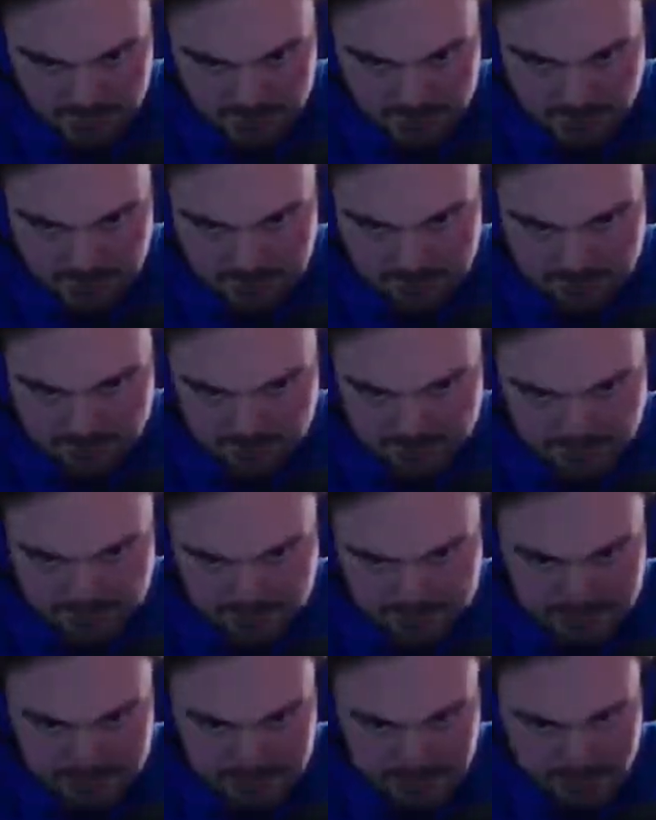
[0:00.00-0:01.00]

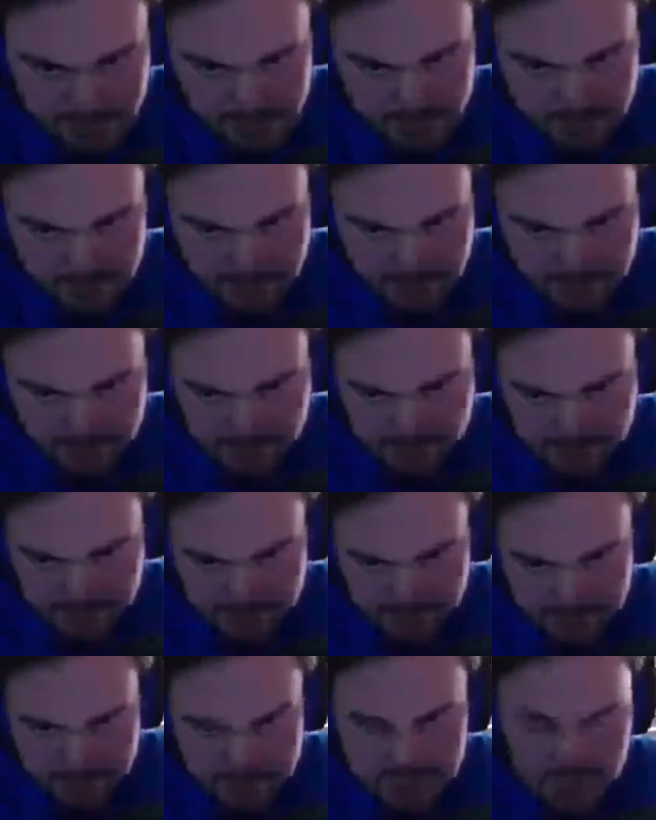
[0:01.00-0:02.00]
[no speech]